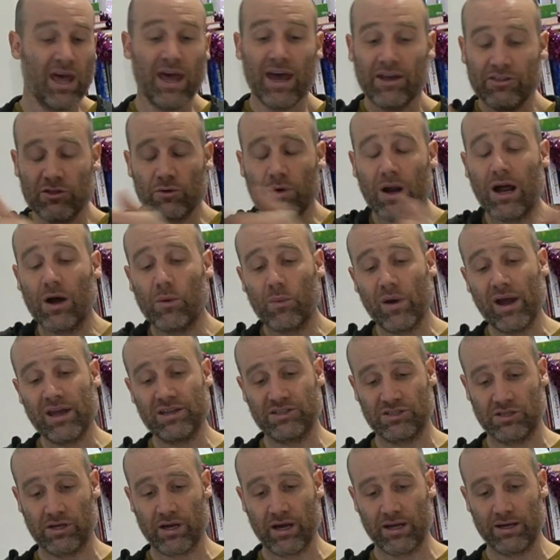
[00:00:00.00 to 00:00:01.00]
And there are
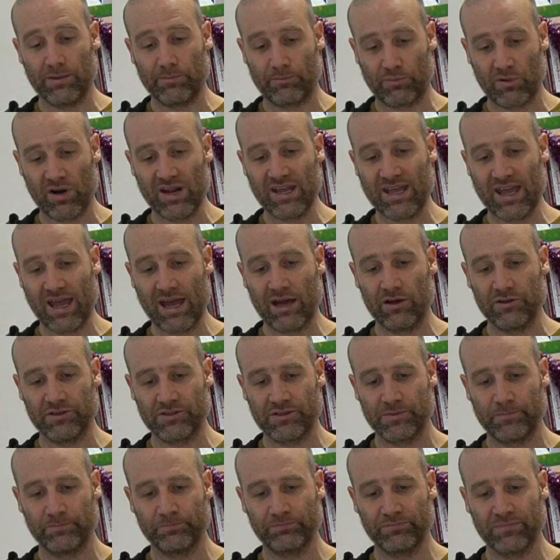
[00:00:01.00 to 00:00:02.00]
ways to kind of break
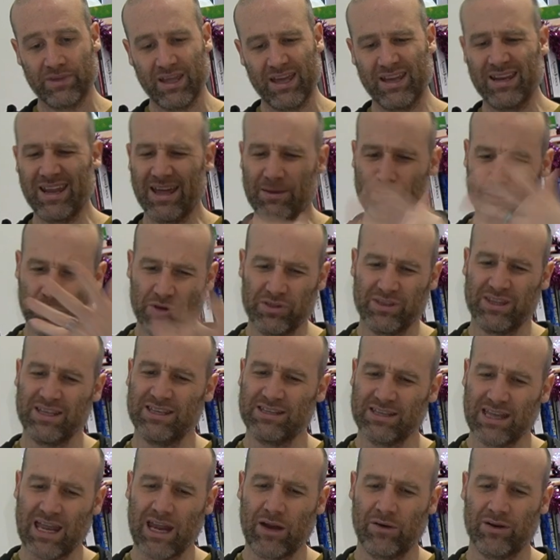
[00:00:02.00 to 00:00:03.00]
out and put
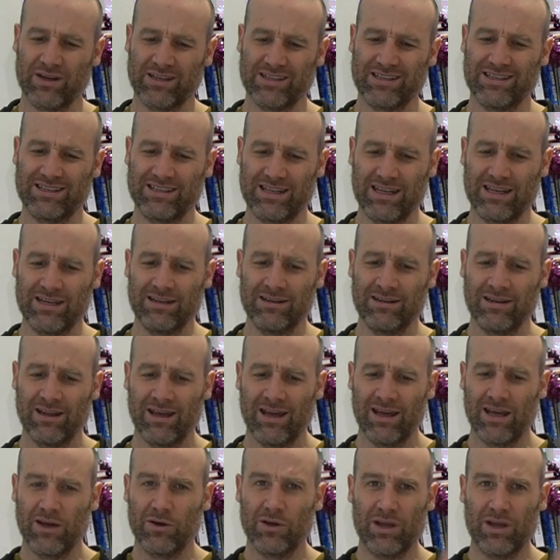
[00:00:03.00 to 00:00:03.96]
these characters in.